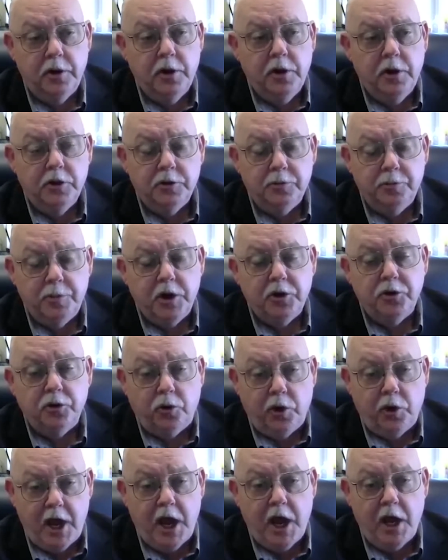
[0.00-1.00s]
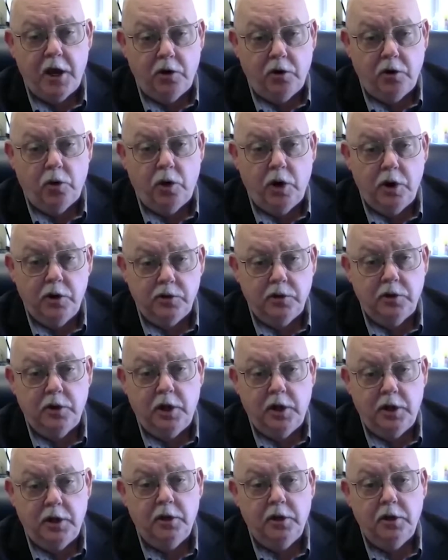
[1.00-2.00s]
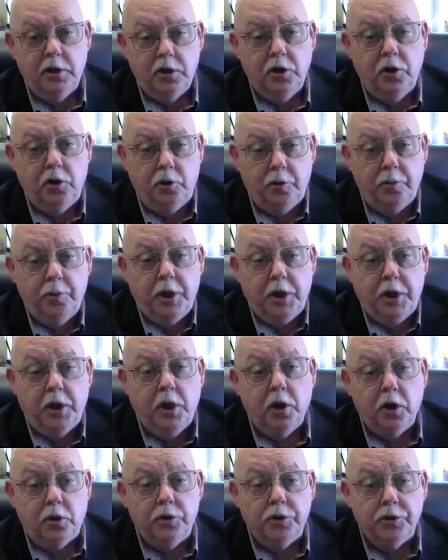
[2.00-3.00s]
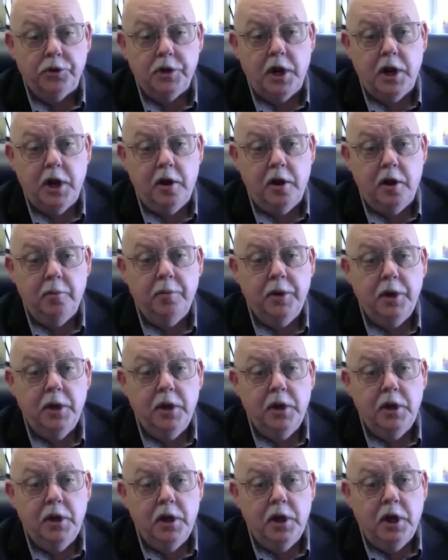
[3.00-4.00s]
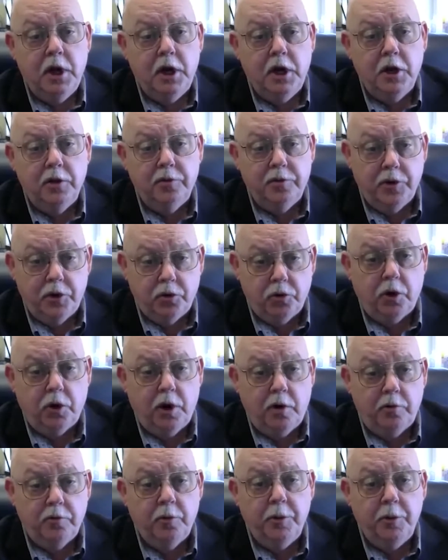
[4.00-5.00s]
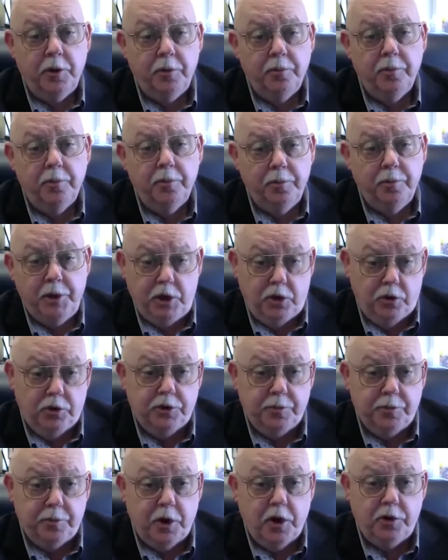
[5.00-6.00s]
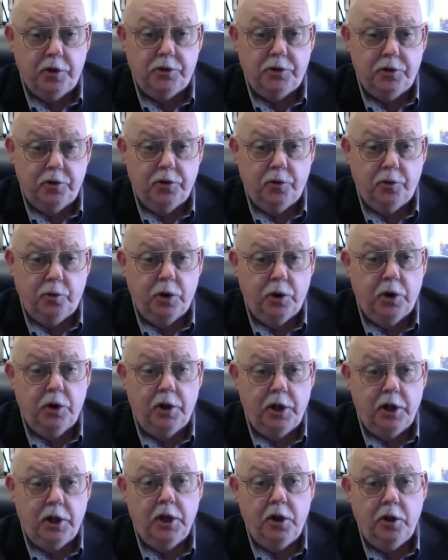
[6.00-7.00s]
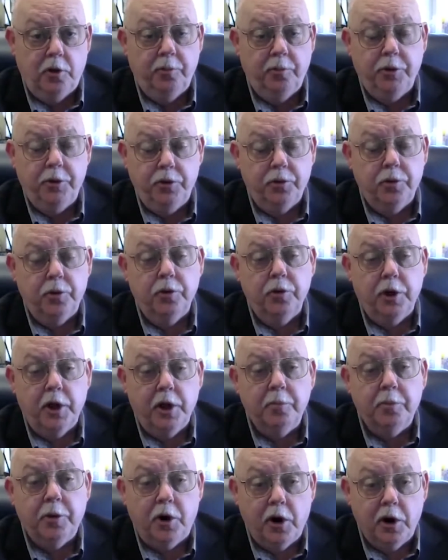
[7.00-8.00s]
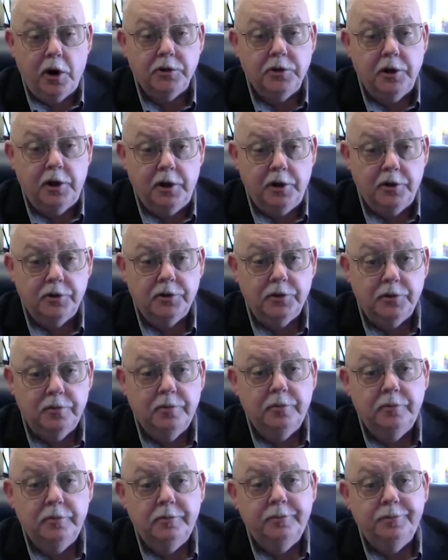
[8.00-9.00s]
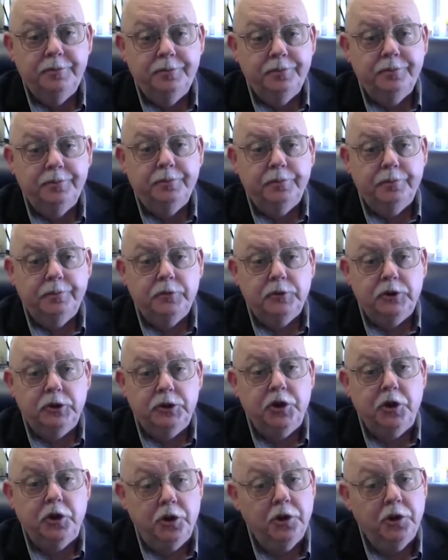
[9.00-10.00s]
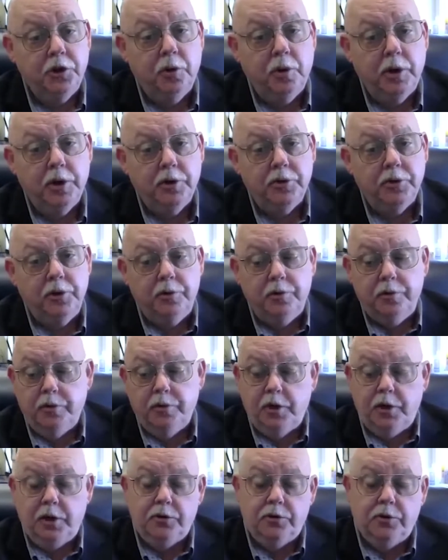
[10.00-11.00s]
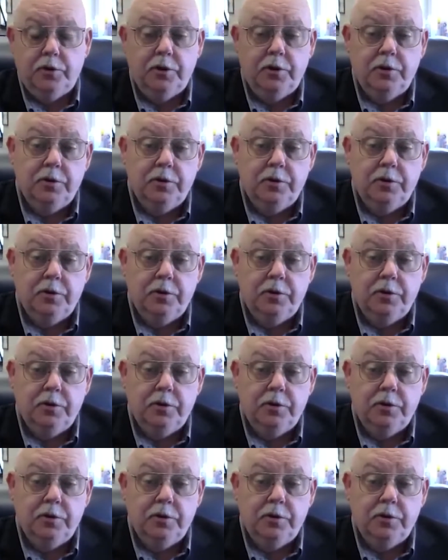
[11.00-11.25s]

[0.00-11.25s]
special categories and let, you know, big Uncle Sam, the federal government, be your sponsor to where they can help you through that process. It's a good question, actually.